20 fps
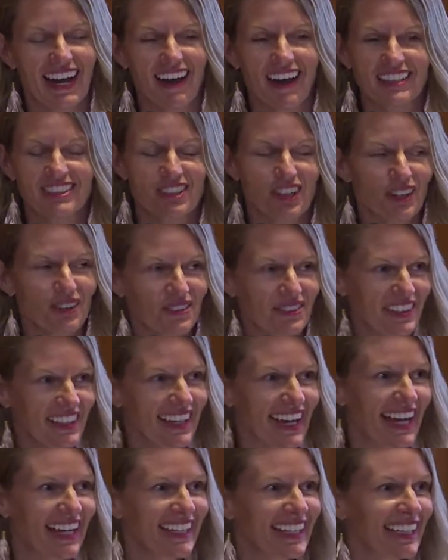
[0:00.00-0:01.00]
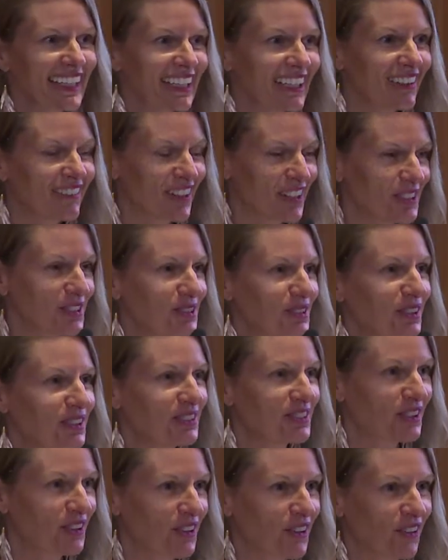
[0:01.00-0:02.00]
I don't think any of our
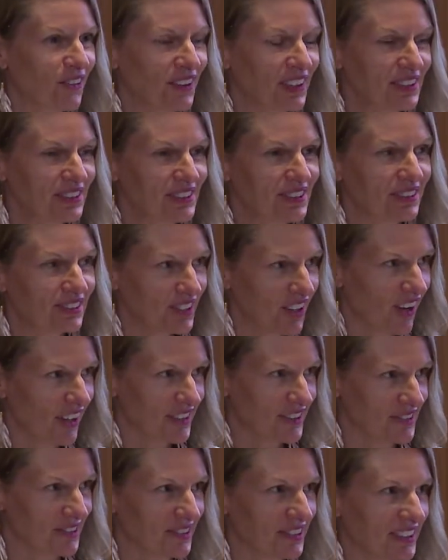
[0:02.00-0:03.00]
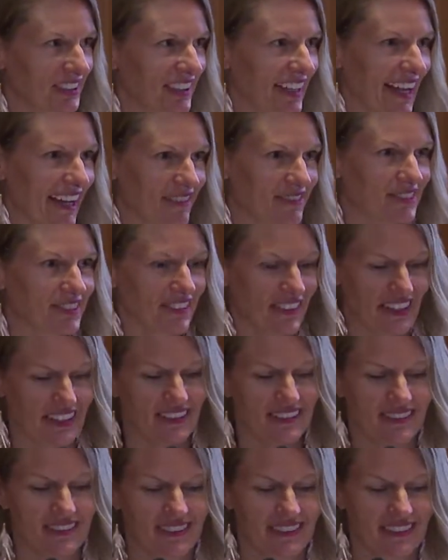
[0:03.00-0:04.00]
students are going to law school after
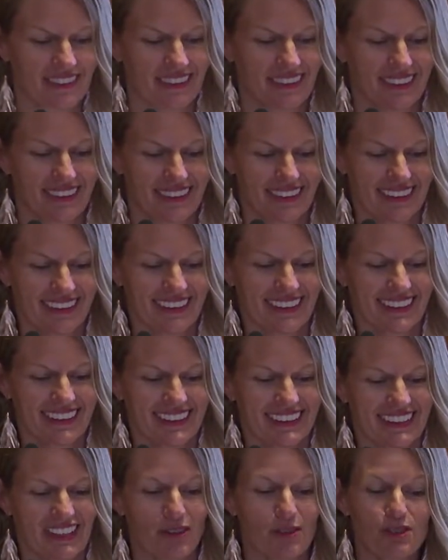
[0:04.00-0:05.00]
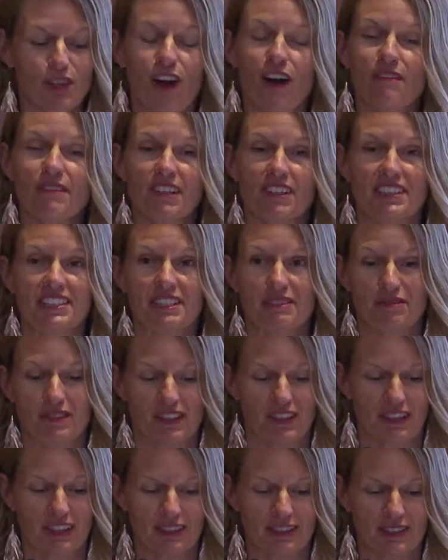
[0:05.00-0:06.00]
this. It was all very
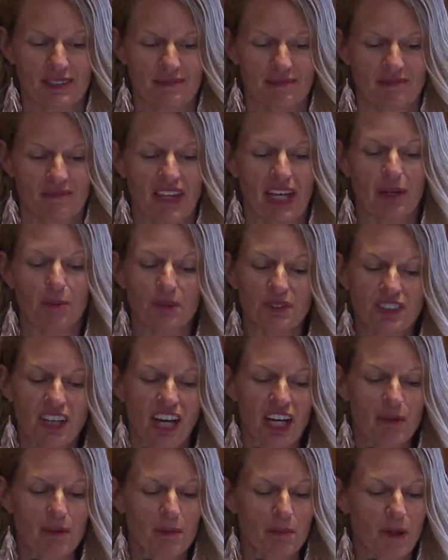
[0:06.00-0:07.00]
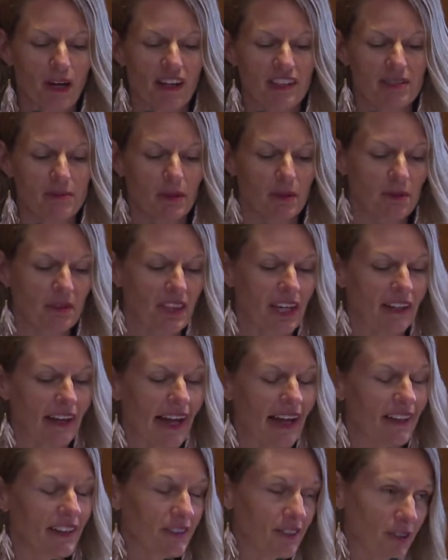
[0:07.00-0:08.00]
difficult, and it would not have been possible without
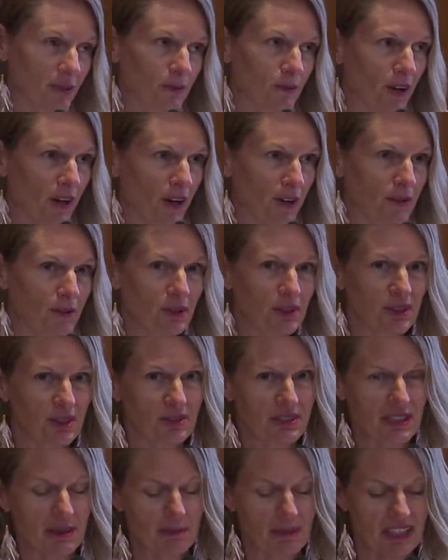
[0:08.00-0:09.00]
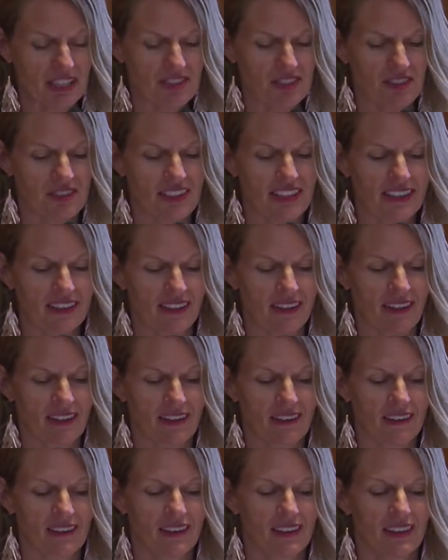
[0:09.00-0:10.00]
Allison Rowe, who you see pictured
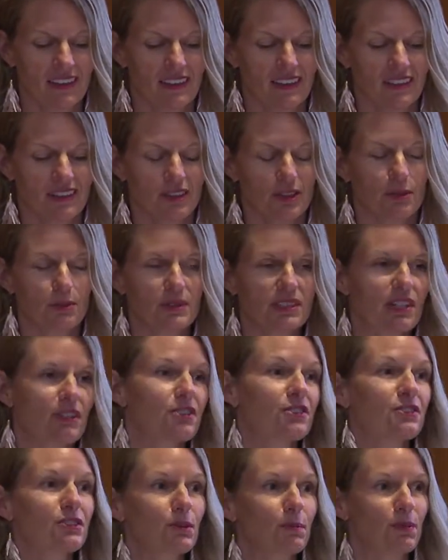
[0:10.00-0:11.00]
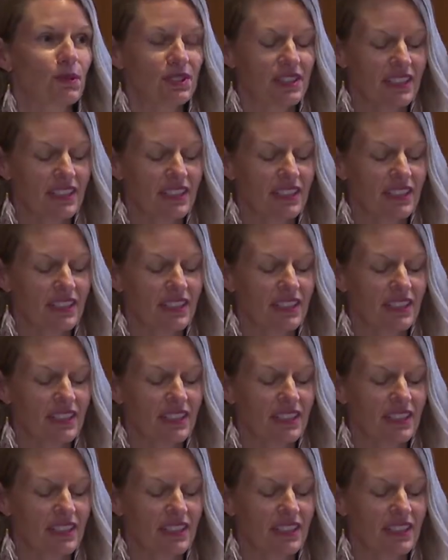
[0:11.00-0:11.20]
here, who was our super